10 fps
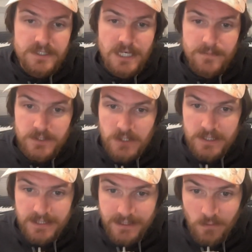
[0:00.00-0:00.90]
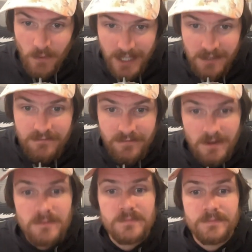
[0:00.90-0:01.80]
time I try to get away
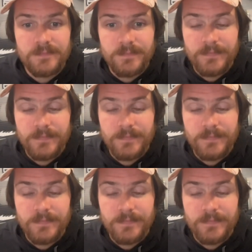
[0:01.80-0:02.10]
from